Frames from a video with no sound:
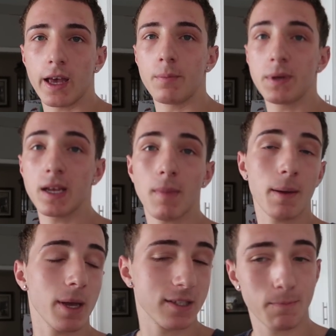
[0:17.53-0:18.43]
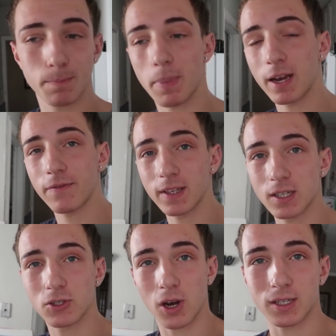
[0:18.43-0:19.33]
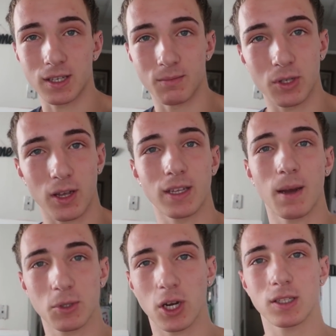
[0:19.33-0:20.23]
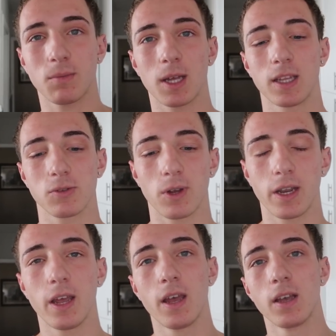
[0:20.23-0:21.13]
it'd be in my best benefit to trust him. So I think I'm gonna trust him on this one.